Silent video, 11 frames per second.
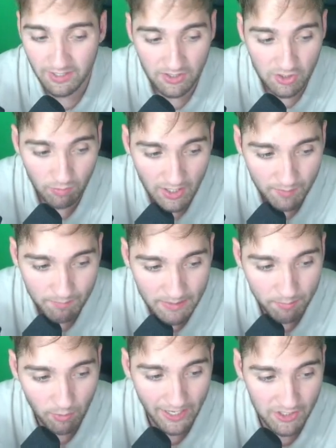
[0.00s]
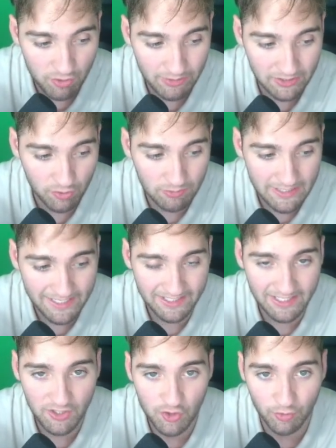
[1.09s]
So a lot of people actually do take an
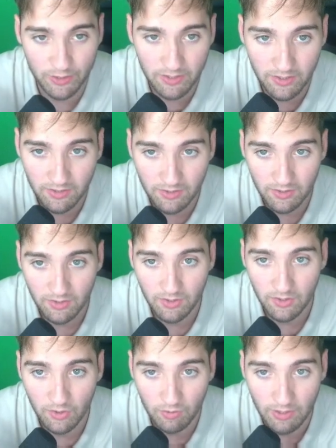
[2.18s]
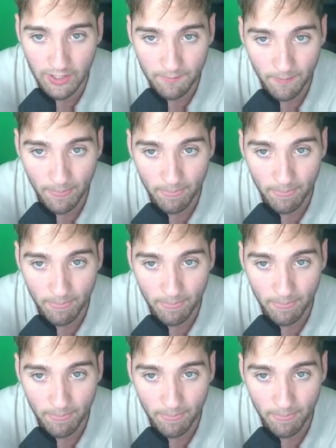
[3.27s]
entry, right?